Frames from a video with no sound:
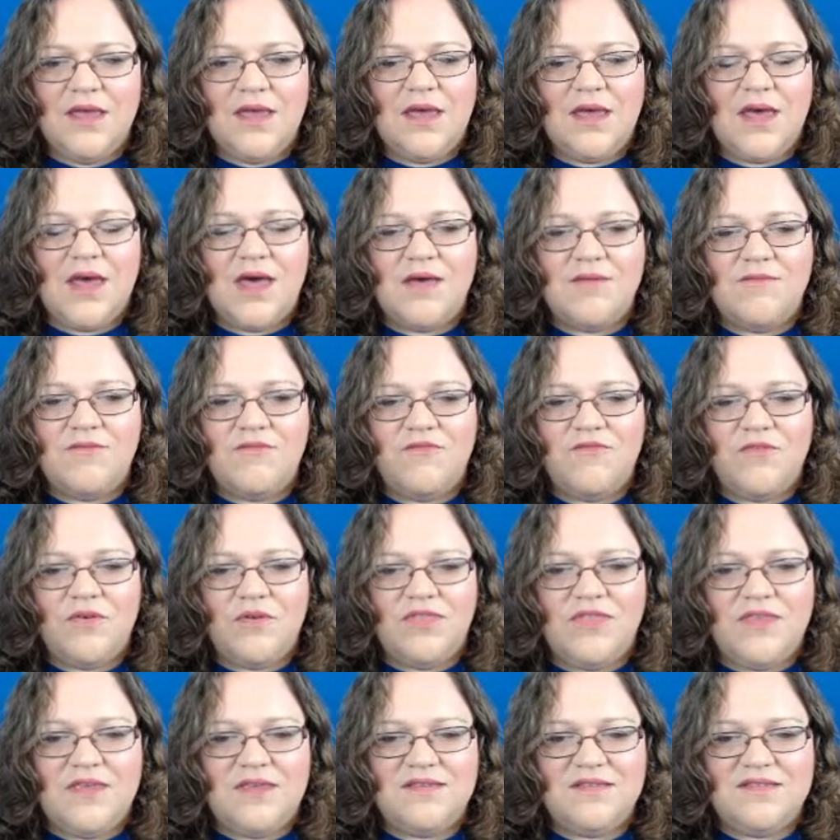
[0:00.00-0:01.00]
For
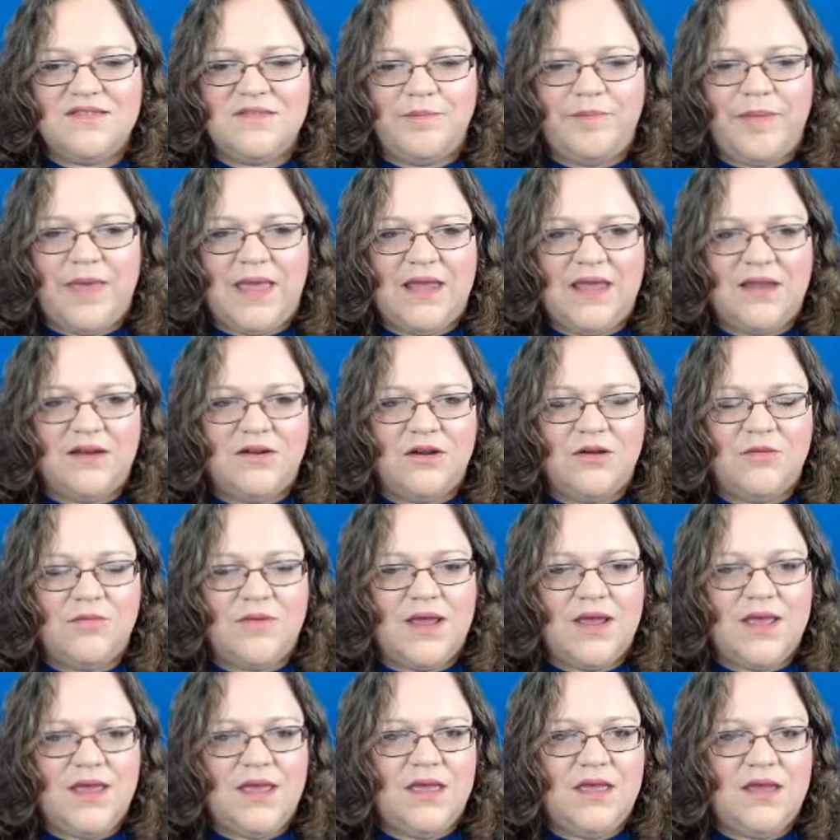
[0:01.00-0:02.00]
this banner
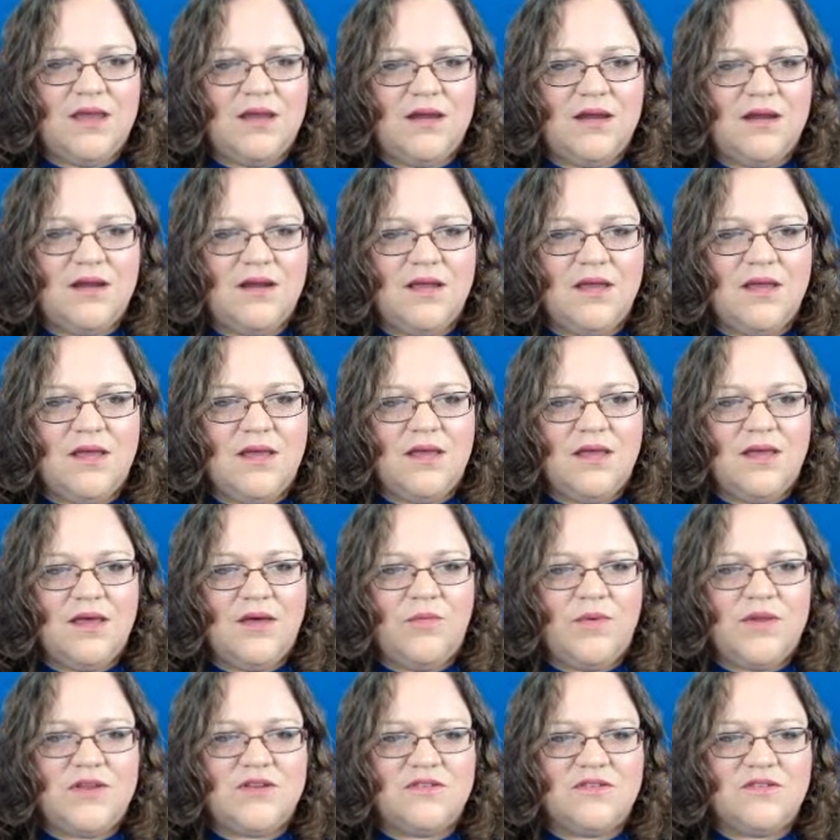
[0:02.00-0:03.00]
right here,
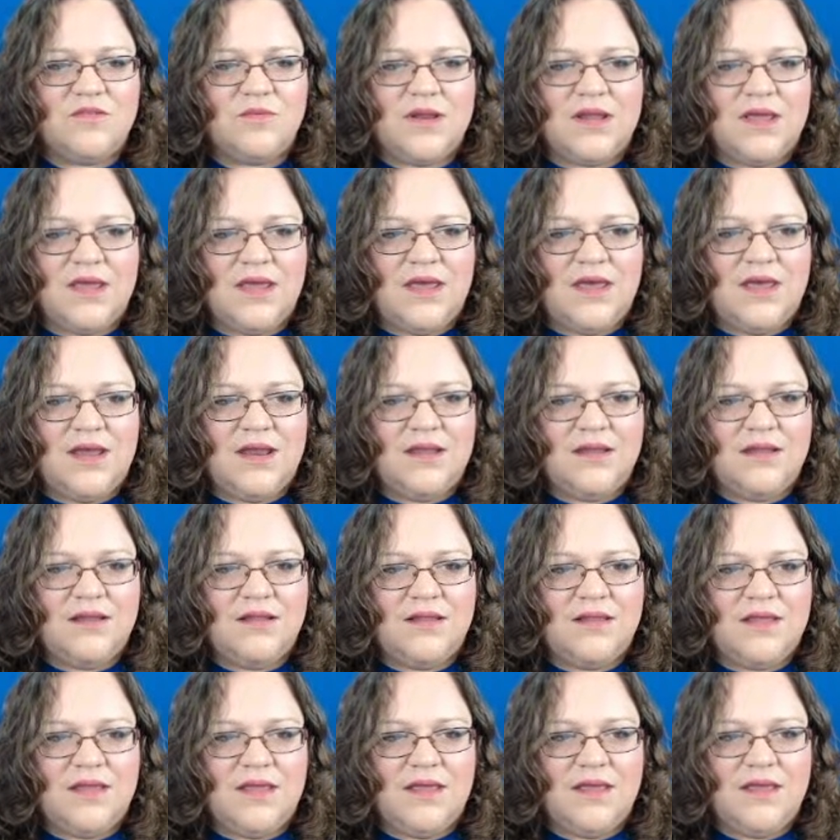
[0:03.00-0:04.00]
we just want to edit
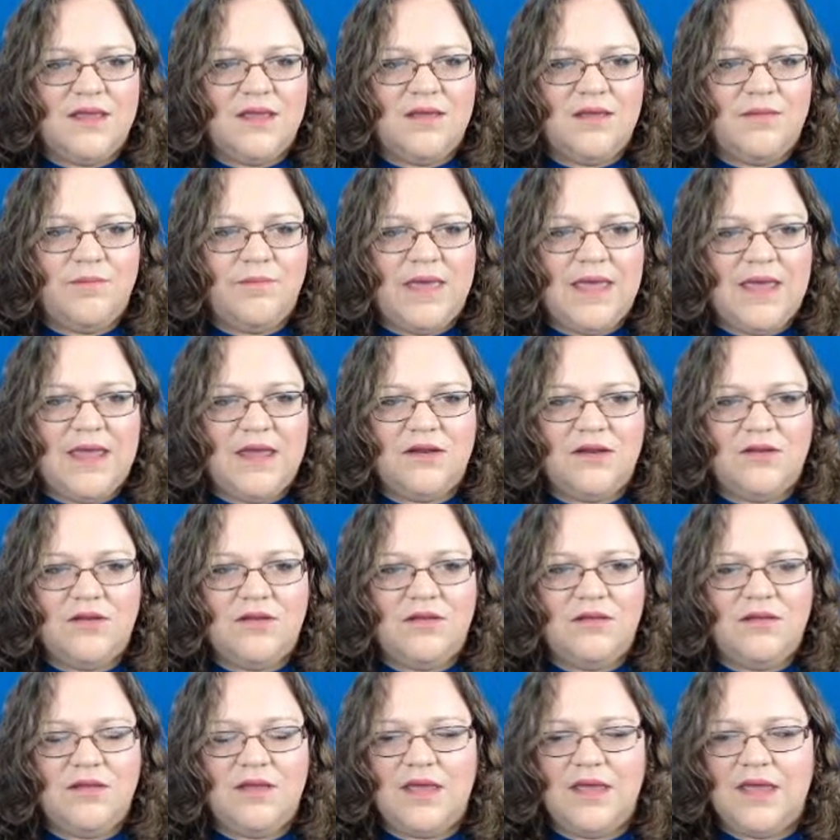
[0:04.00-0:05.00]
the
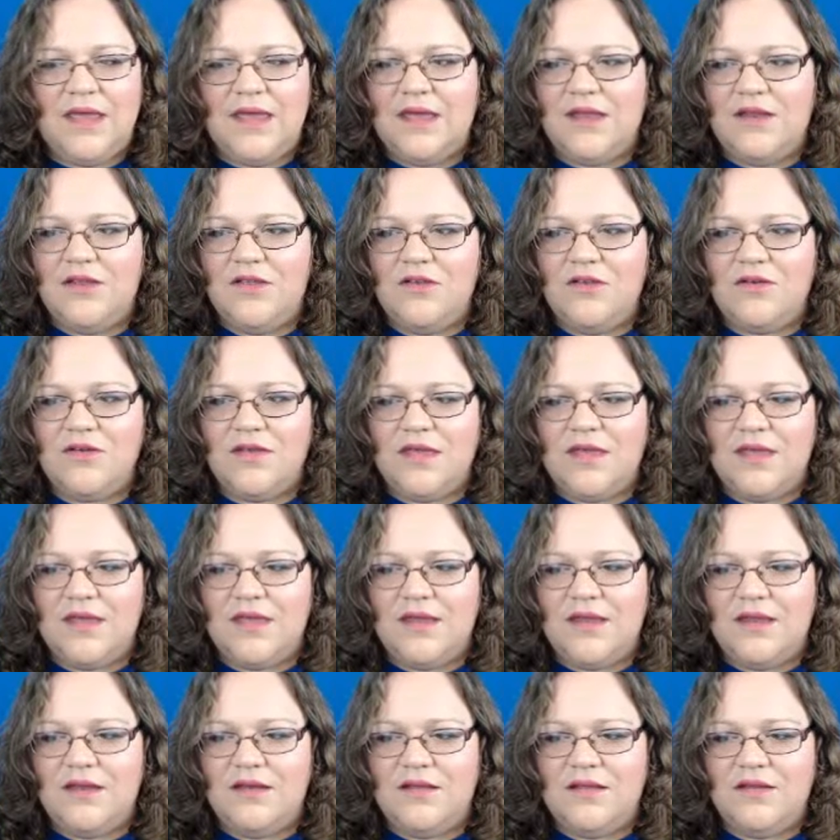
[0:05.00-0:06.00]
panel, and you
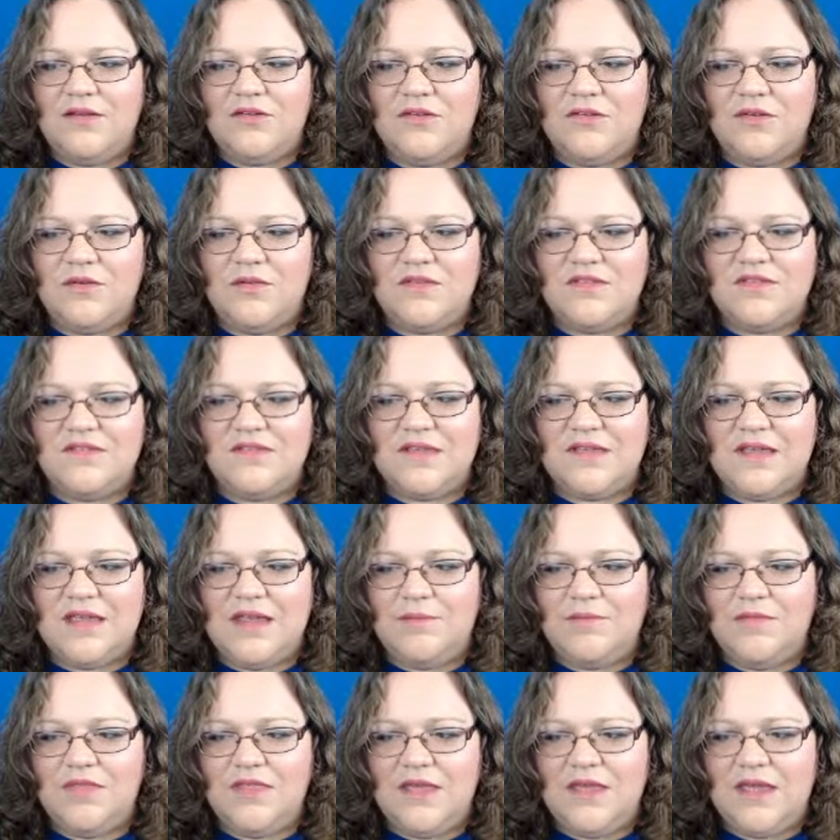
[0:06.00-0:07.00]
can do the
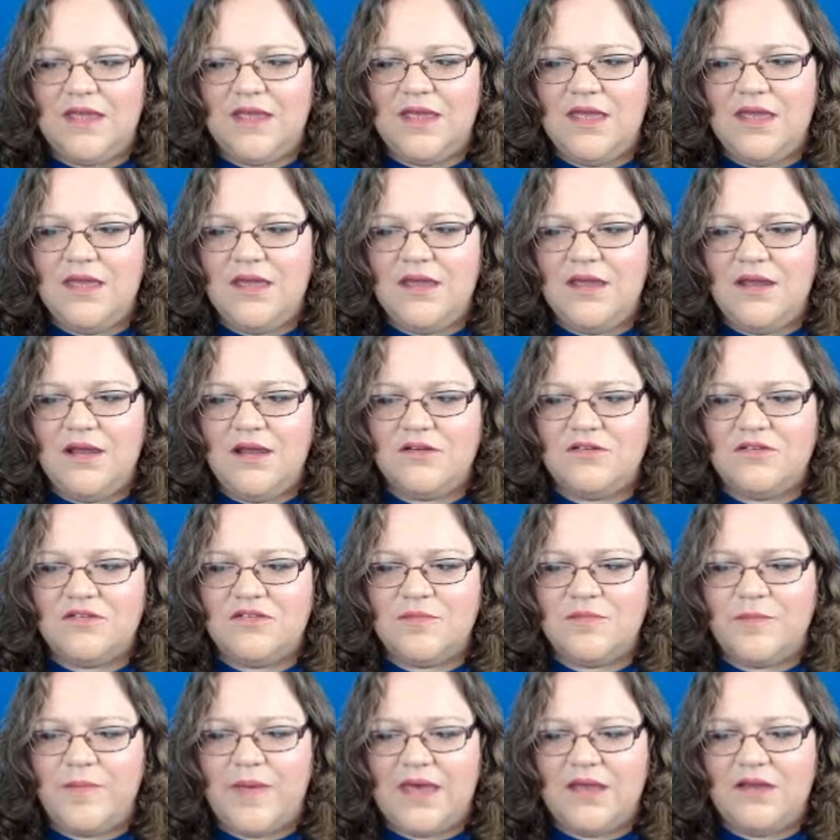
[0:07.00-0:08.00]
same thing here,
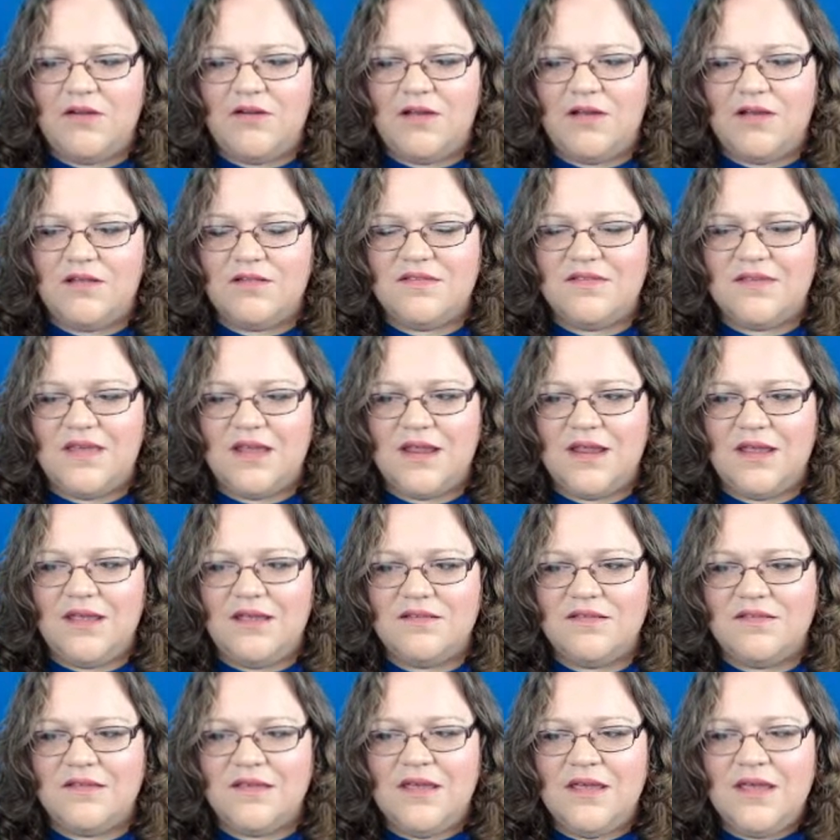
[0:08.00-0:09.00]
just background
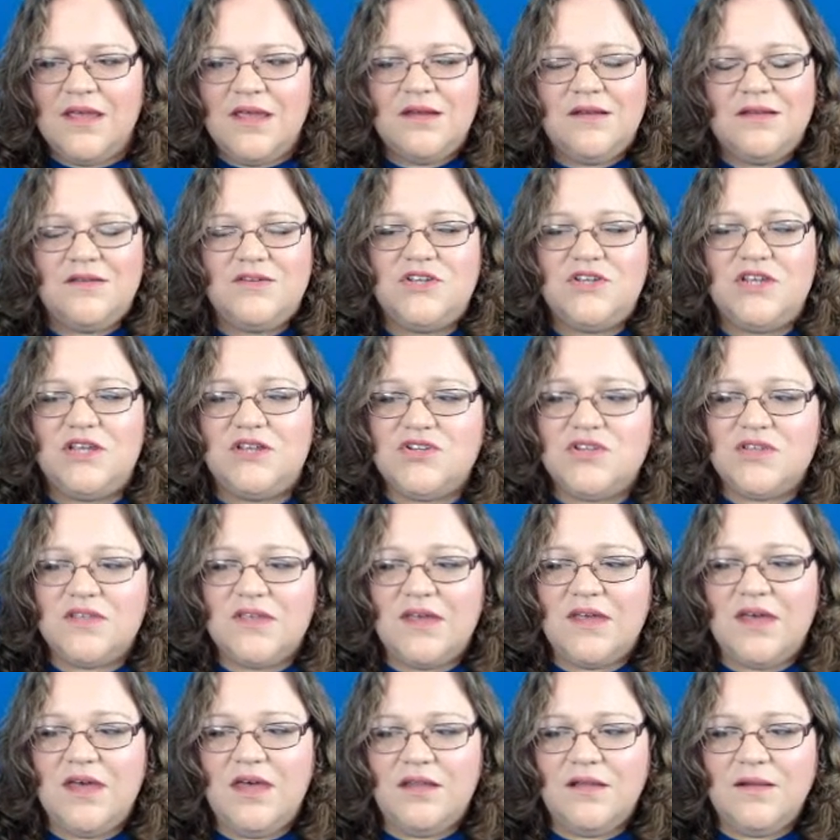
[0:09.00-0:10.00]
settings. To change the
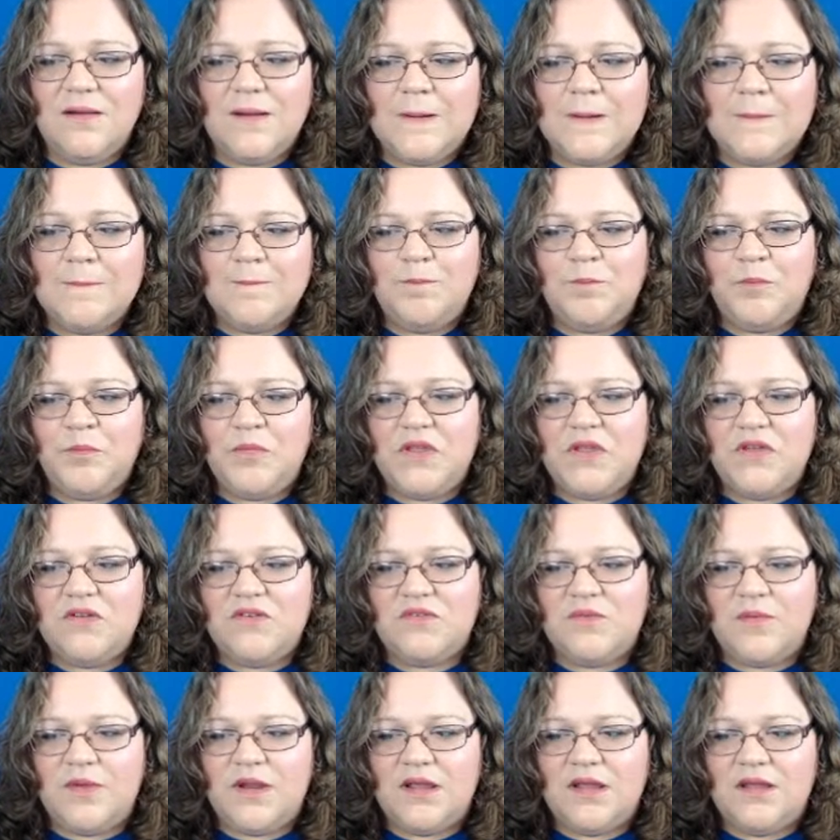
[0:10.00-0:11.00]
color, you
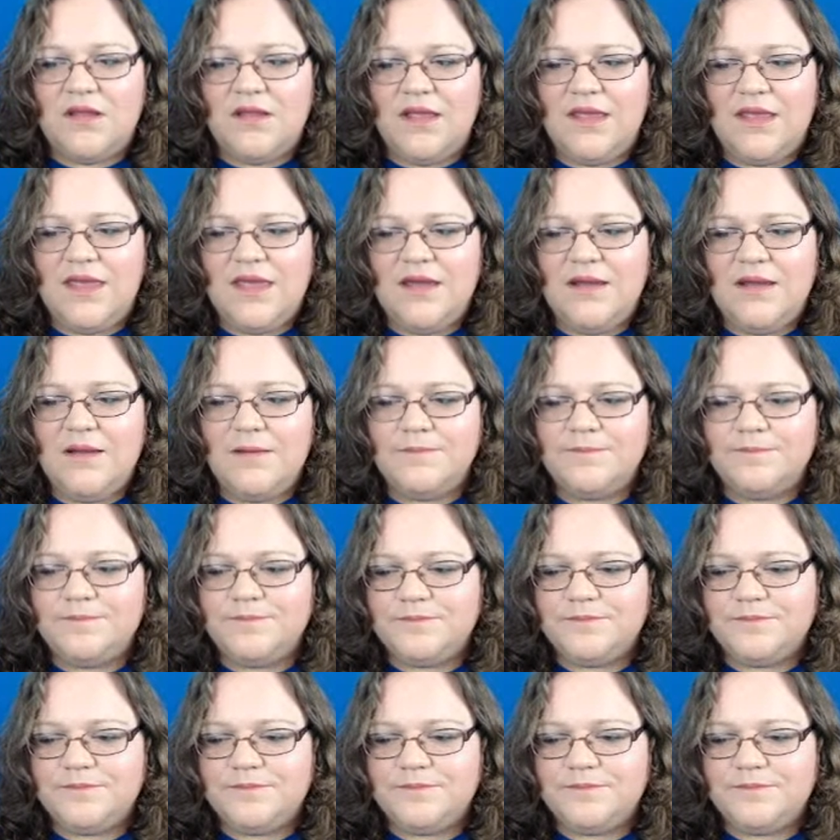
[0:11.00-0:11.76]
just want to click here,